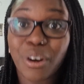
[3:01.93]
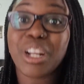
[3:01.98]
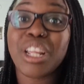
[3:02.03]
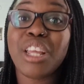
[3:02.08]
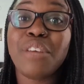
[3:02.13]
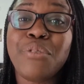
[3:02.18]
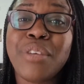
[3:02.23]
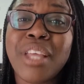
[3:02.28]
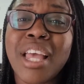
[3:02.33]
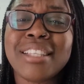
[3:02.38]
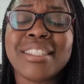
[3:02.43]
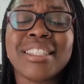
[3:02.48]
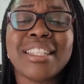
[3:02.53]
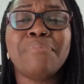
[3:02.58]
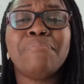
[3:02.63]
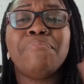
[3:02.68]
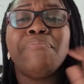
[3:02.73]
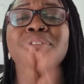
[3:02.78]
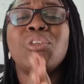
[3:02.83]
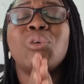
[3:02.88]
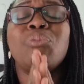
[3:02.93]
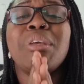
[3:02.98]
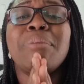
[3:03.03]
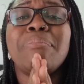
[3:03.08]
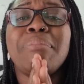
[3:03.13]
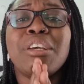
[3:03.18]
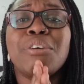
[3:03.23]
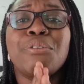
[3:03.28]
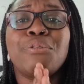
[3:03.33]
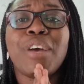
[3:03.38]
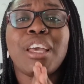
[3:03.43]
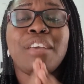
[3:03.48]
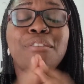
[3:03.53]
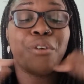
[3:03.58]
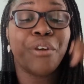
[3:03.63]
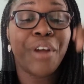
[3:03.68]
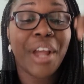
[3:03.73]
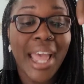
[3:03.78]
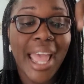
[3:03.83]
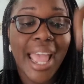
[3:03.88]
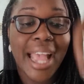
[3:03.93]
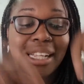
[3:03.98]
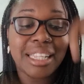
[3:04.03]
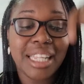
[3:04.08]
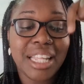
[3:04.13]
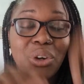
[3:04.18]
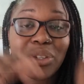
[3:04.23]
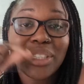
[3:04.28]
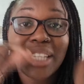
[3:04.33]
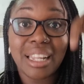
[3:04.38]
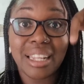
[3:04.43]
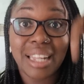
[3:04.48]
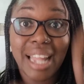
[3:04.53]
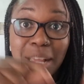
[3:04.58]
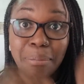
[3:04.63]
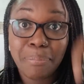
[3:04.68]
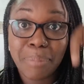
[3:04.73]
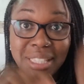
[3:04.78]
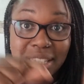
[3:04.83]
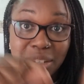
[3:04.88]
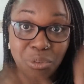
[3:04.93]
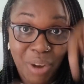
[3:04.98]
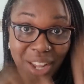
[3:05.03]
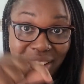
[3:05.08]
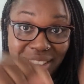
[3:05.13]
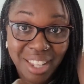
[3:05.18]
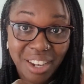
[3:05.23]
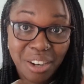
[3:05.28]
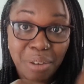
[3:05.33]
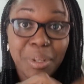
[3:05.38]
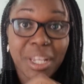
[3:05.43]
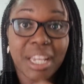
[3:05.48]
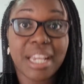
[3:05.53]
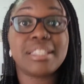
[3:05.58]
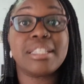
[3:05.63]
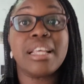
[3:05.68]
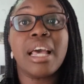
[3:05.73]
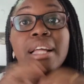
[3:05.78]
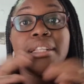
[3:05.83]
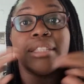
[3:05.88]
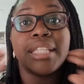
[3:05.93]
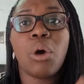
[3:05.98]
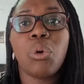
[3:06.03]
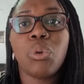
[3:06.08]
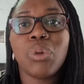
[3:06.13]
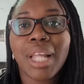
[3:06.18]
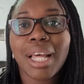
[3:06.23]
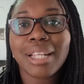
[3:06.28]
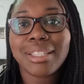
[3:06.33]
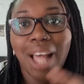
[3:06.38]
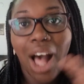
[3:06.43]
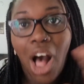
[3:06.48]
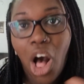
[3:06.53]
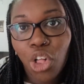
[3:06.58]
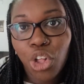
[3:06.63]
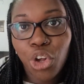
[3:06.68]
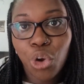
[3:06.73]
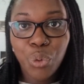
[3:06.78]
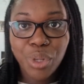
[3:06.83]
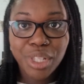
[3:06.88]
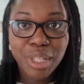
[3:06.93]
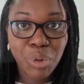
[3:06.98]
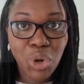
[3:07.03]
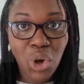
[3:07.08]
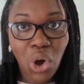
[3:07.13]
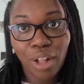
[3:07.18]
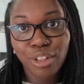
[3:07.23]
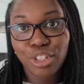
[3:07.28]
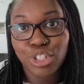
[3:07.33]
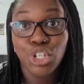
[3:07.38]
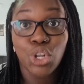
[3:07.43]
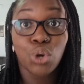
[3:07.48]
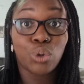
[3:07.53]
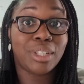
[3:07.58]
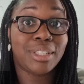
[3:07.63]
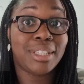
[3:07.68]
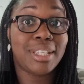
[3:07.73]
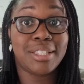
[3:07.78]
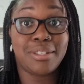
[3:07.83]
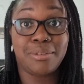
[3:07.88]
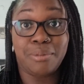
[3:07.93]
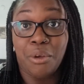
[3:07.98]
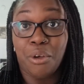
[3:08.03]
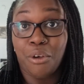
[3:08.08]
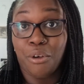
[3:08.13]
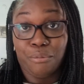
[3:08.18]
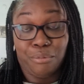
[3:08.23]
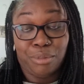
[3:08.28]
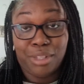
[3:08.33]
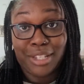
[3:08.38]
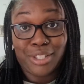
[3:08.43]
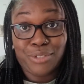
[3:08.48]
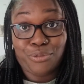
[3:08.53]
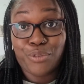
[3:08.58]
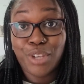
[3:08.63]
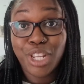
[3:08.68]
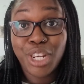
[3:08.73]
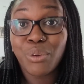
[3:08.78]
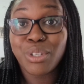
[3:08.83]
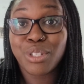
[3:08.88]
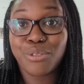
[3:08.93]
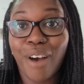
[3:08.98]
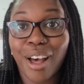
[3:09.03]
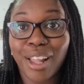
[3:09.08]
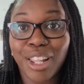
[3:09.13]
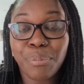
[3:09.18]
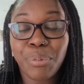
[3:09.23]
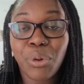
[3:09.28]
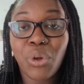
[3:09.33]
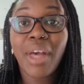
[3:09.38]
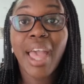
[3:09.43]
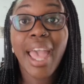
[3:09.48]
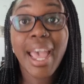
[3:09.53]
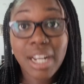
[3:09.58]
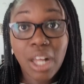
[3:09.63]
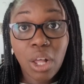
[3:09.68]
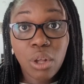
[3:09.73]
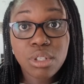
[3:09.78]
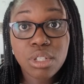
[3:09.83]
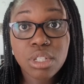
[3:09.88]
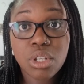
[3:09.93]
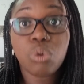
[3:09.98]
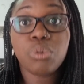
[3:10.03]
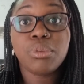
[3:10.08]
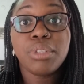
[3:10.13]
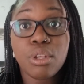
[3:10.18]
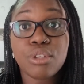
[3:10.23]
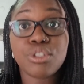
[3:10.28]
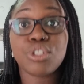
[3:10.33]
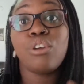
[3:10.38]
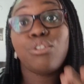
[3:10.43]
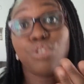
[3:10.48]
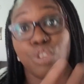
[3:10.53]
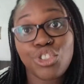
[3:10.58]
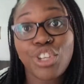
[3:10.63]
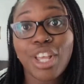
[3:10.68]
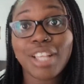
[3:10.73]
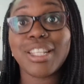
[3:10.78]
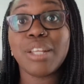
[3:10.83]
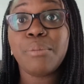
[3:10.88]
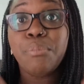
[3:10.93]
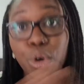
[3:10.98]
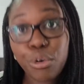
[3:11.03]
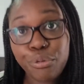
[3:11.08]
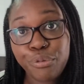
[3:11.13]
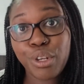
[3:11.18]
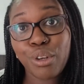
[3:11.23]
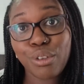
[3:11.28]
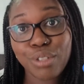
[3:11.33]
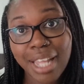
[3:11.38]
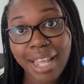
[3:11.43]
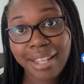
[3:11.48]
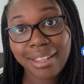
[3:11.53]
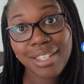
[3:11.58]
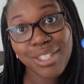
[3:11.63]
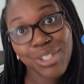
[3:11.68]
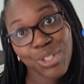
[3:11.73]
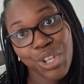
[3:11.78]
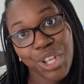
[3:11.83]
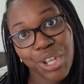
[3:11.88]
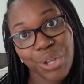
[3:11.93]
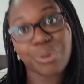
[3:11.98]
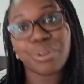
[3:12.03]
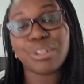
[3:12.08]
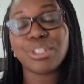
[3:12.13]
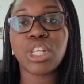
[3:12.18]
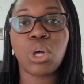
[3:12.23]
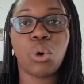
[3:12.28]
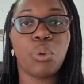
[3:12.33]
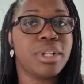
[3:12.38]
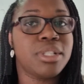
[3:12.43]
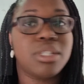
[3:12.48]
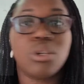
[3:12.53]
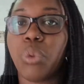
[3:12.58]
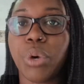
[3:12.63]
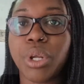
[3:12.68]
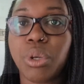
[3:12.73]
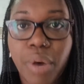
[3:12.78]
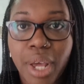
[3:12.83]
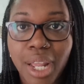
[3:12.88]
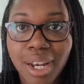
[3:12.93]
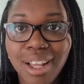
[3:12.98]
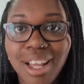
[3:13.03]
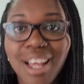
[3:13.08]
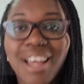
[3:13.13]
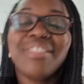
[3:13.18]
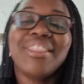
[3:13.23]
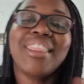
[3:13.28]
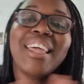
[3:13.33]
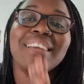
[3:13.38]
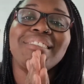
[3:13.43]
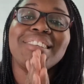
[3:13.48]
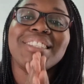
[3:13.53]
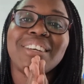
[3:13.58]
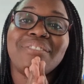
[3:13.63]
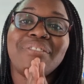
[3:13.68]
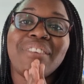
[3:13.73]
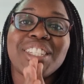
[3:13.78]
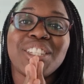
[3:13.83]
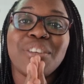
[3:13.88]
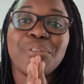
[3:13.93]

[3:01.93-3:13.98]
If yes, then do me a big favor and click on that like button right there, because that will let the algorithm gods know that this video is valuable, and also they'll start suggesting more videos like this to you. So it's a win-win. Thank you so much.